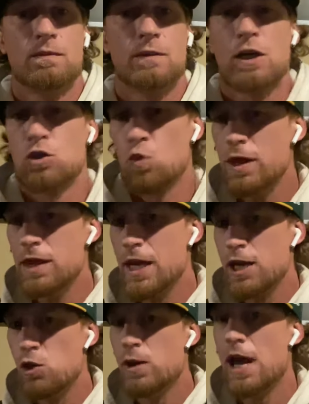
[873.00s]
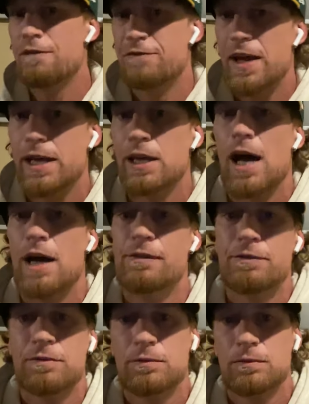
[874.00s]
There's one thing you can't fake in
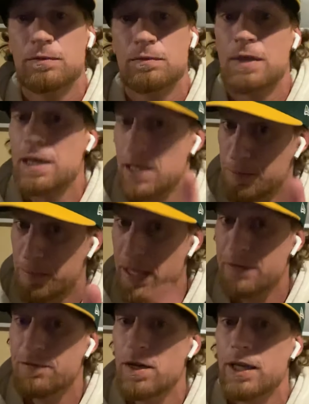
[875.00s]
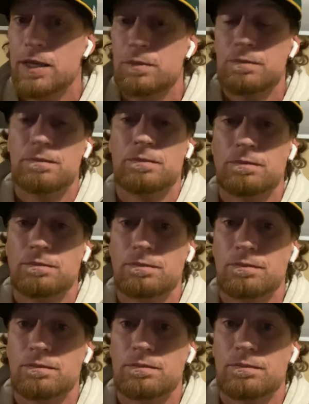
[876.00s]
life. It's being funny.
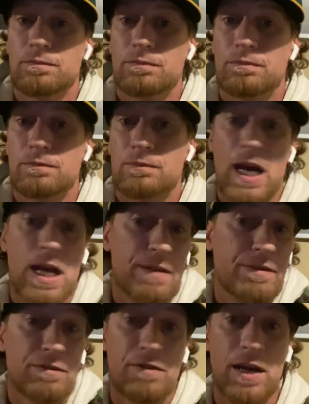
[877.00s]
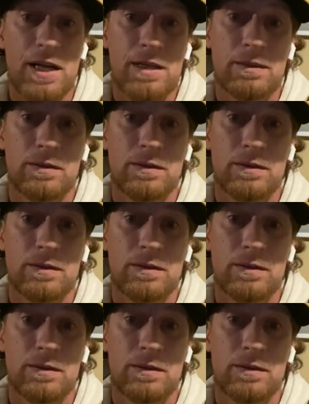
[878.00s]
And if you're funny,